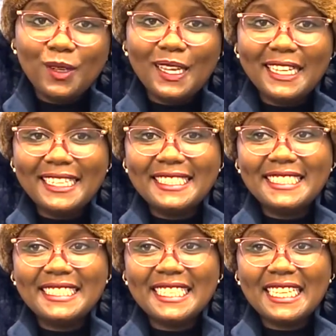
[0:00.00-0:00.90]

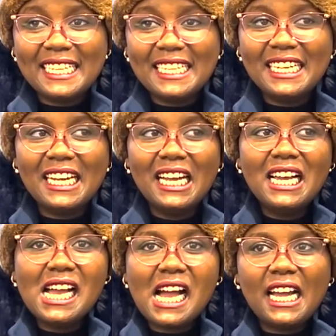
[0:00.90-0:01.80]
and
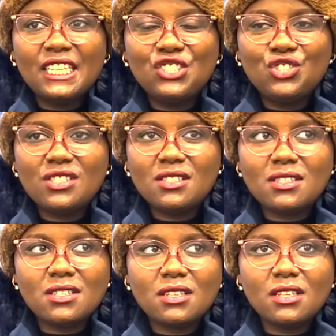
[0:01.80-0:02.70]
I
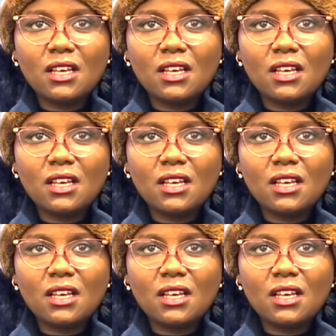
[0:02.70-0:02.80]
just